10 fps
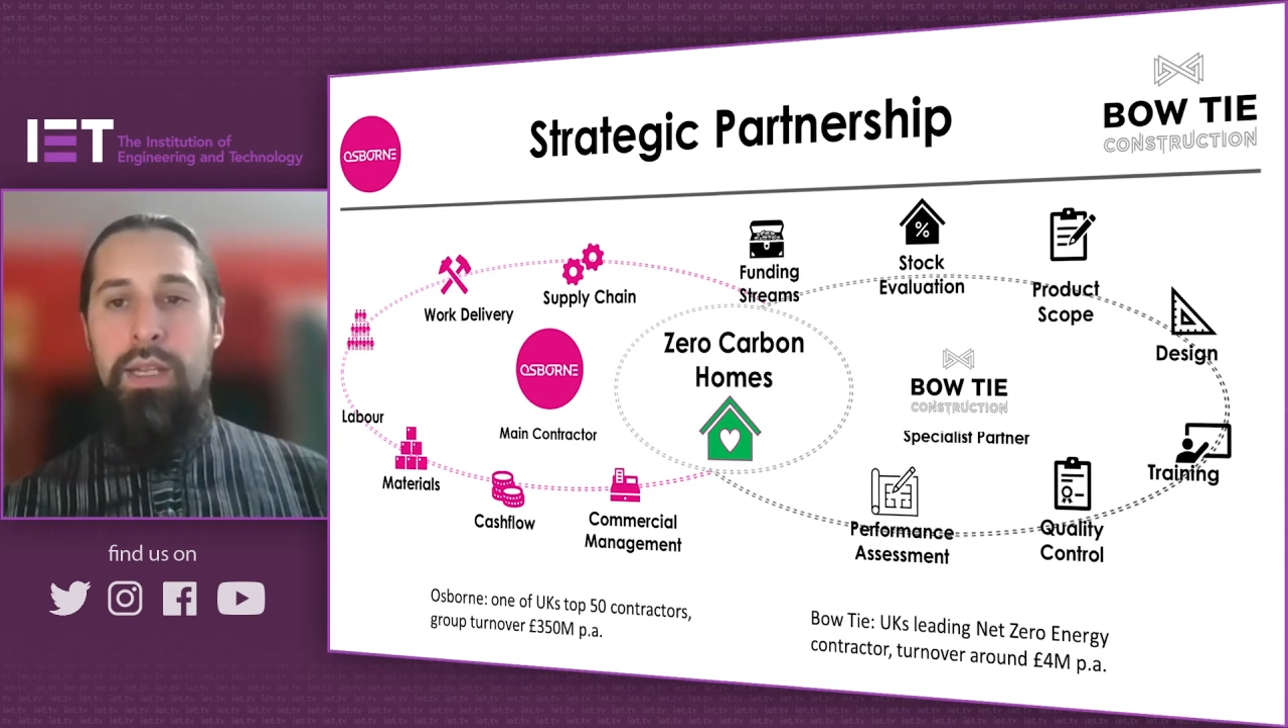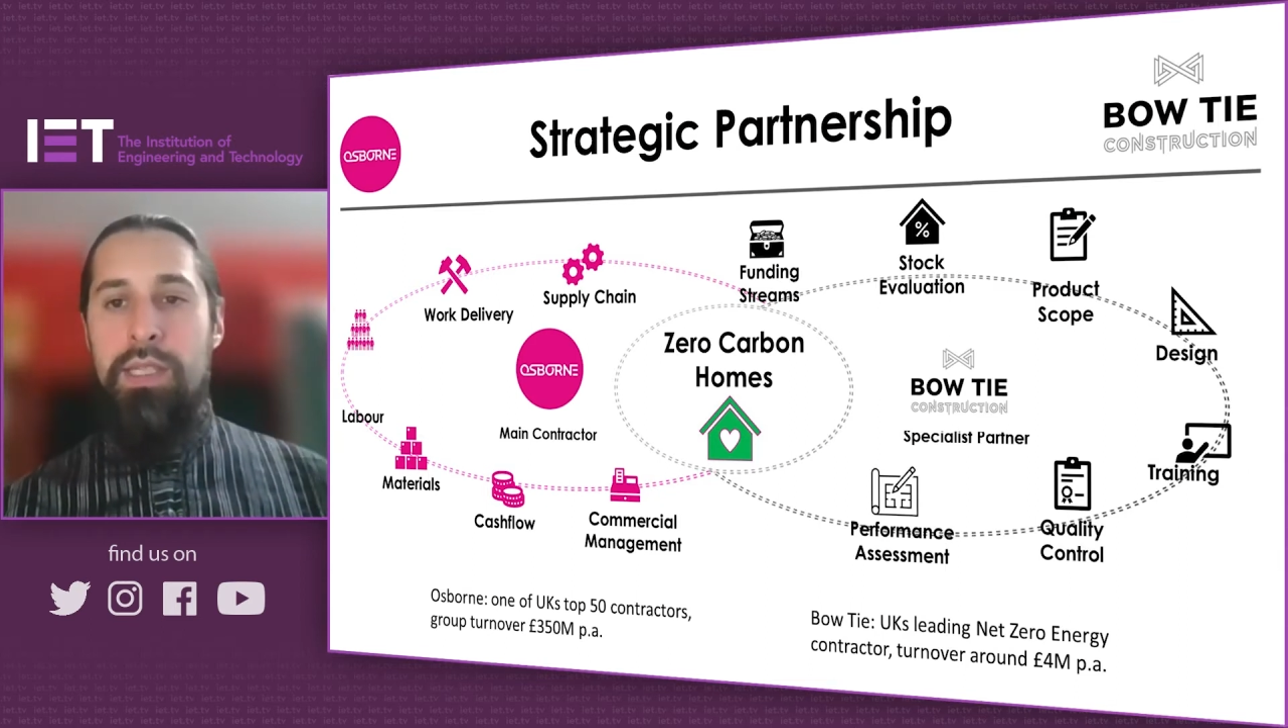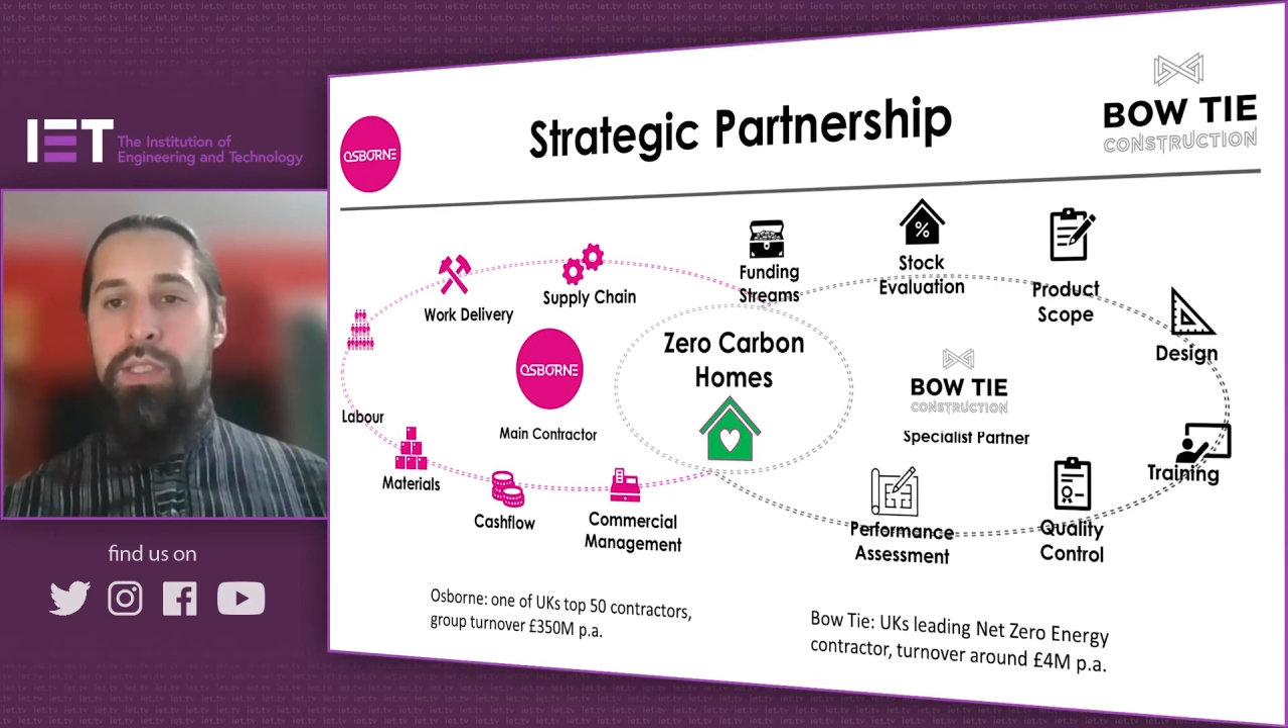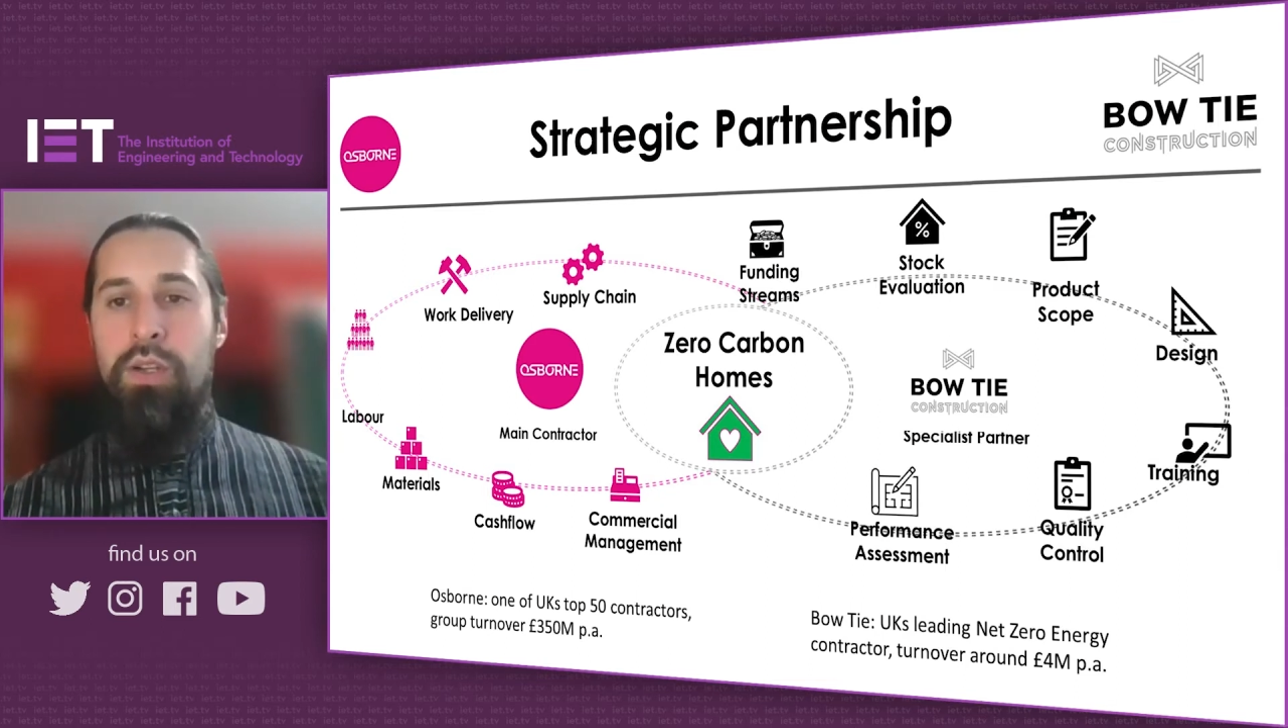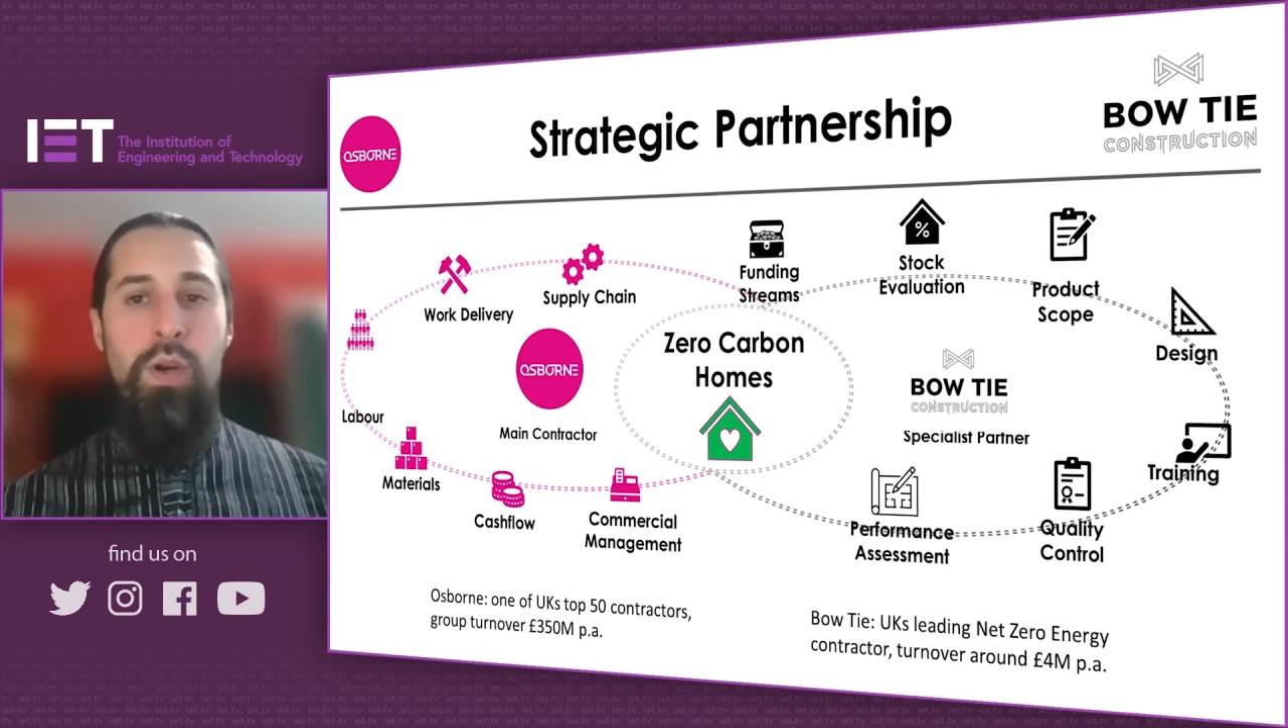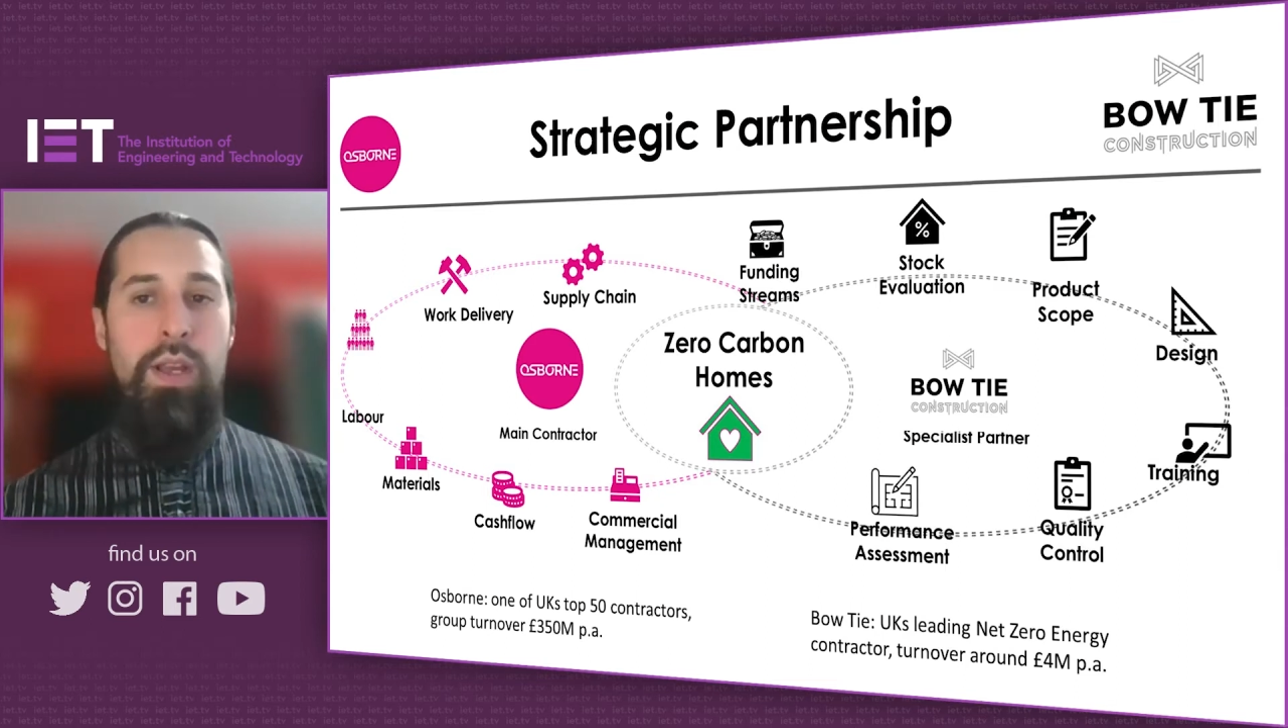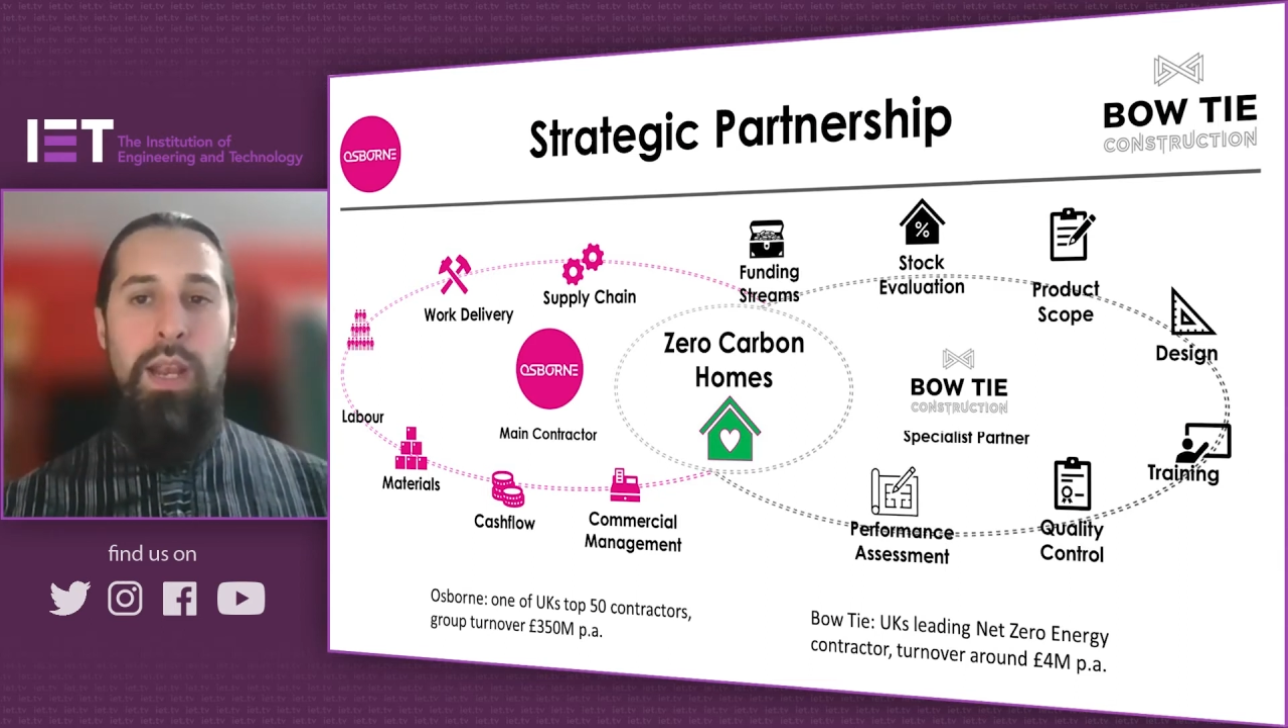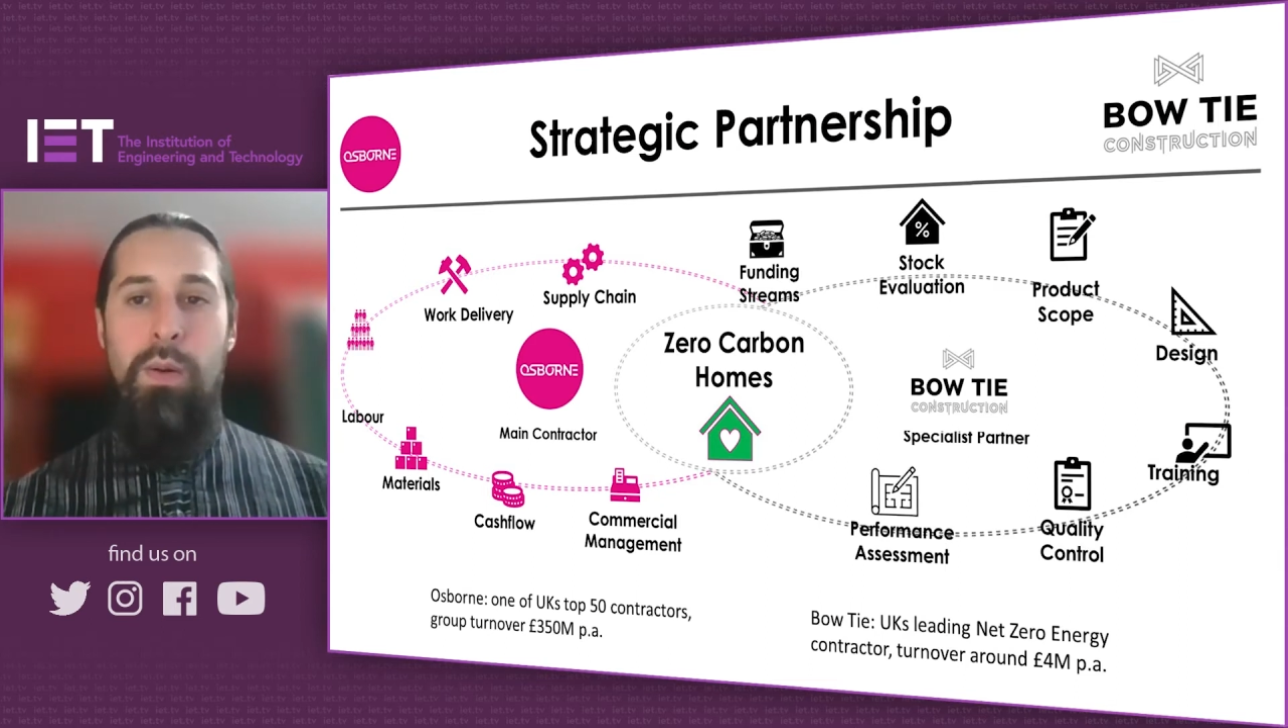And so working